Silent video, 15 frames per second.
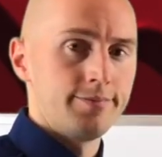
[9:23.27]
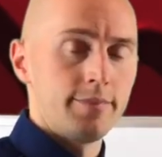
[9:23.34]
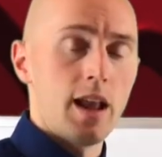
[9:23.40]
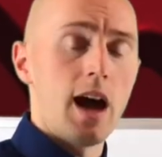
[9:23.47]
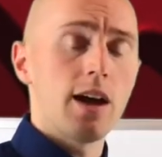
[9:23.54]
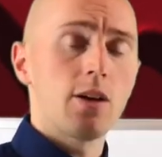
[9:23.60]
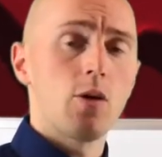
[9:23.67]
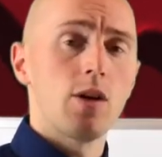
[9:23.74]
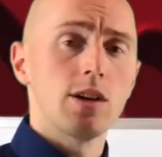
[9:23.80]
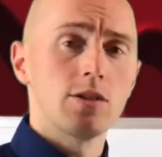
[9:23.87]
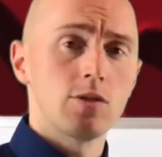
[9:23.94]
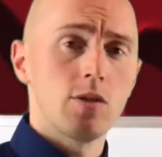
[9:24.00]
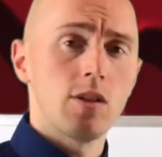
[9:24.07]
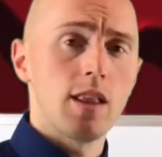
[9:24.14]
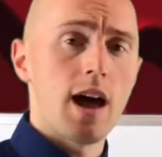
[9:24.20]
Not going
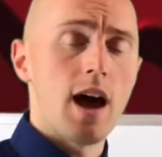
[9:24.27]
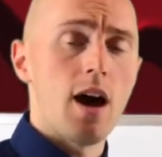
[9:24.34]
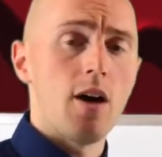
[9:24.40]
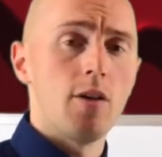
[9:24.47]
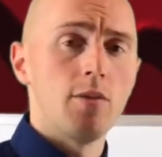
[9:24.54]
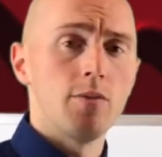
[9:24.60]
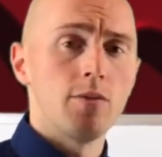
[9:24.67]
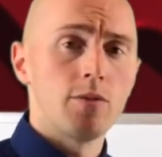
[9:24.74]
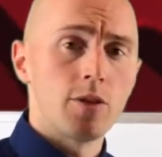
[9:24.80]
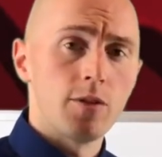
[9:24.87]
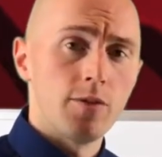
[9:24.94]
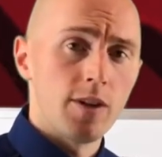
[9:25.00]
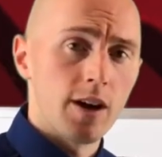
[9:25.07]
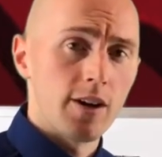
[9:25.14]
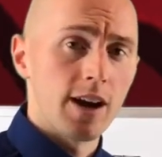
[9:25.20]
to allow for
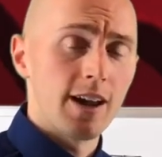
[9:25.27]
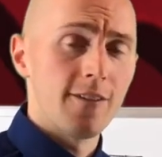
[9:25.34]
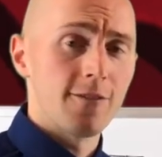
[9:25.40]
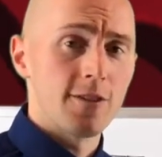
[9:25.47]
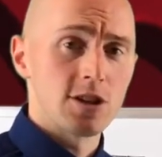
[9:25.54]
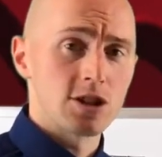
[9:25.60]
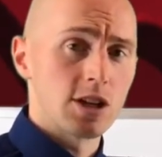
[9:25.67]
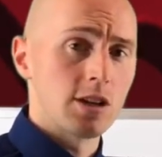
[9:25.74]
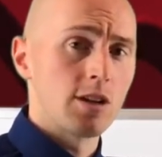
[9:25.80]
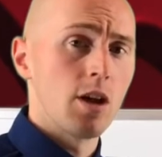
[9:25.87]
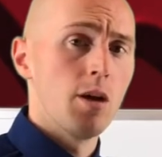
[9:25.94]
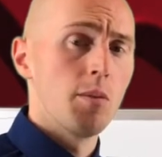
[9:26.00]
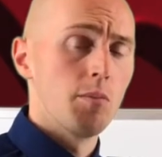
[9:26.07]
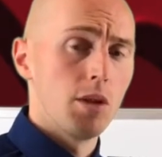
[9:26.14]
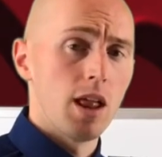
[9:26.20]
very efficient
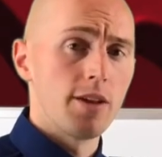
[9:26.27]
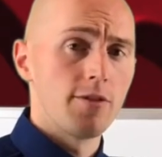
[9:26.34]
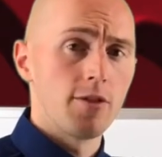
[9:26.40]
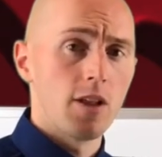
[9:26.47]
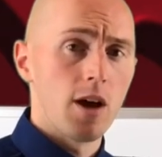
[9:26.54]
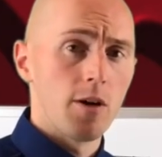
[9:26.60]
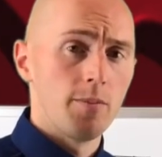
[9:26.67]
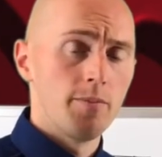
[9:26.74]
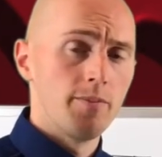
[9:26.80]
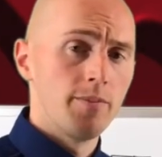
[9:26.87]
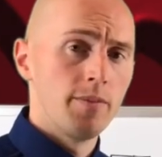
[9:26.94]
blood flow.